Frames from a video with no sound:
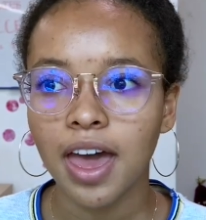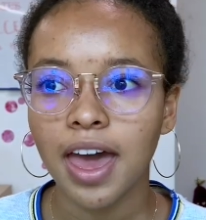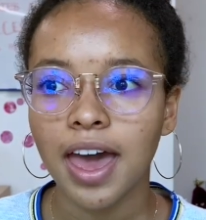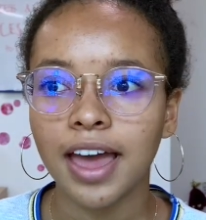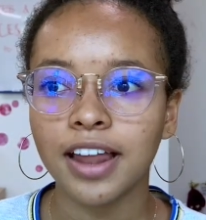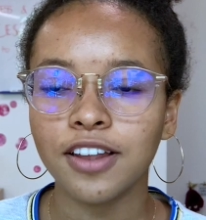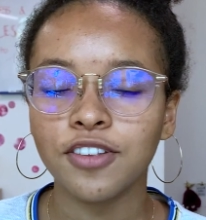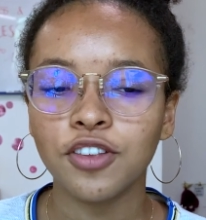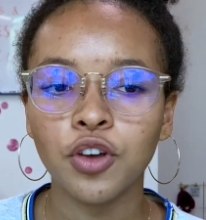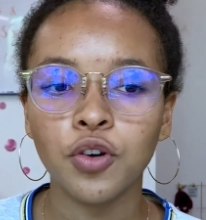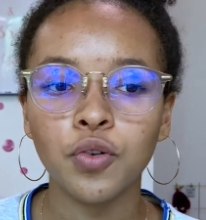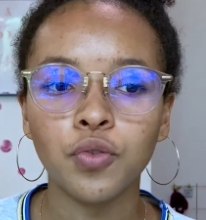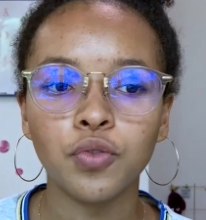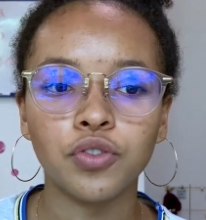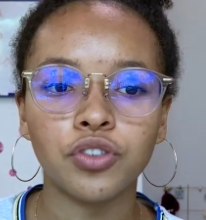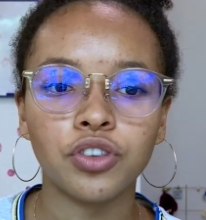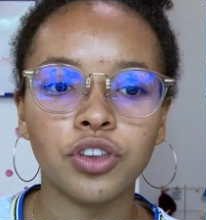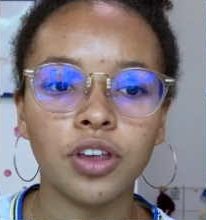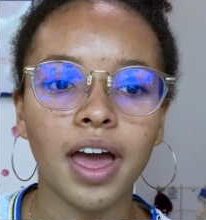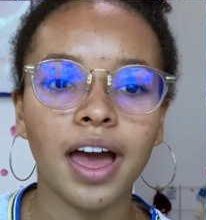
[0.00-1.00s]
And so
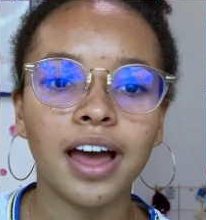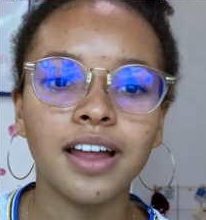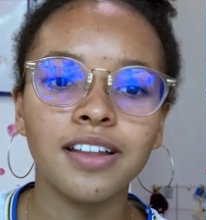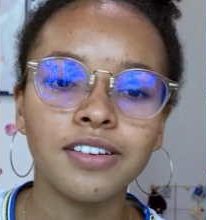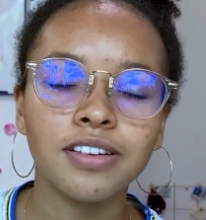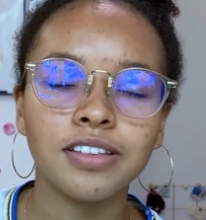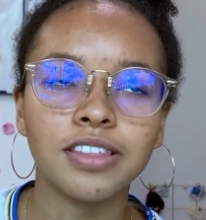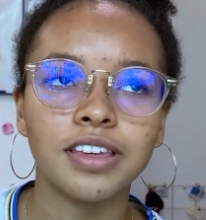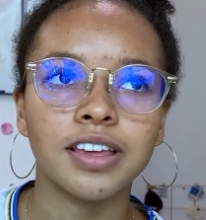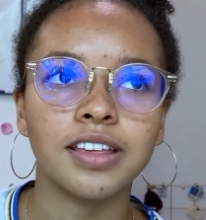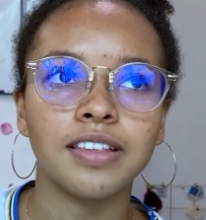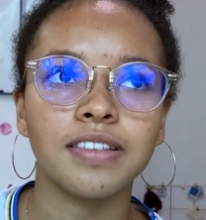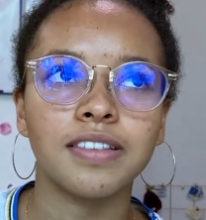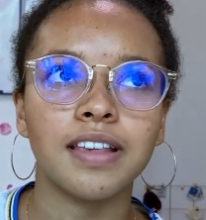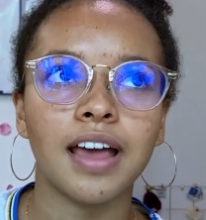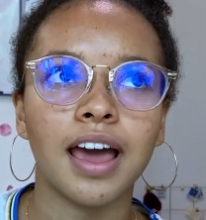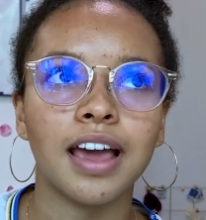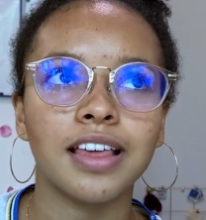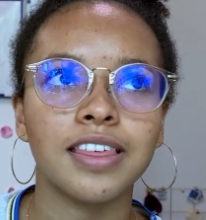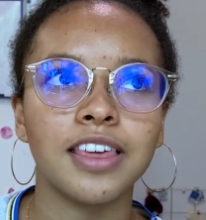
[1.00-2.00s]
to answer this,
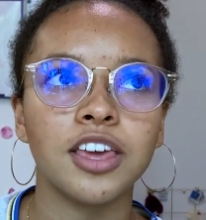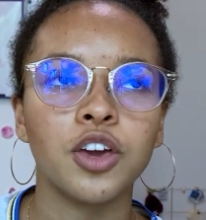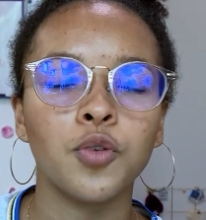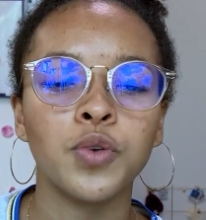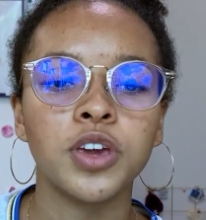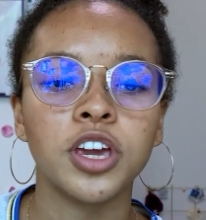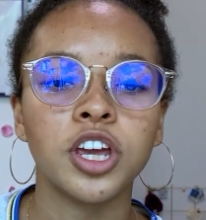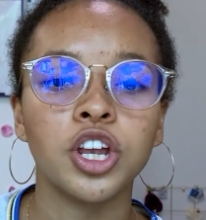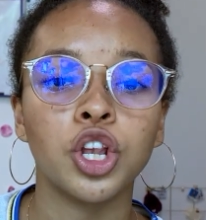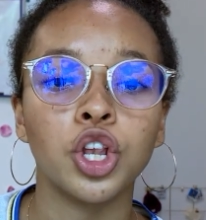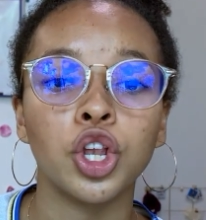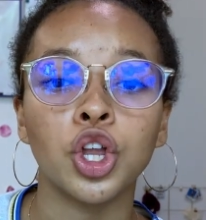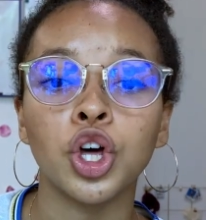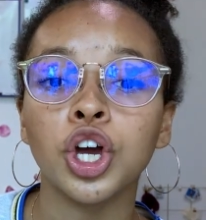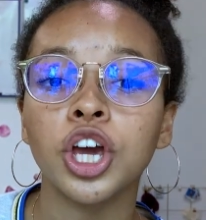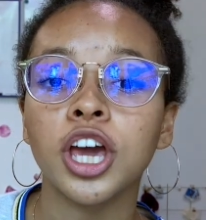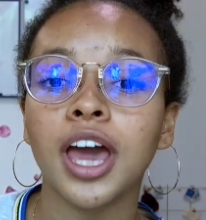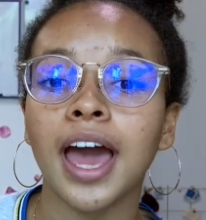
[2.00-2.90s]
I think we can look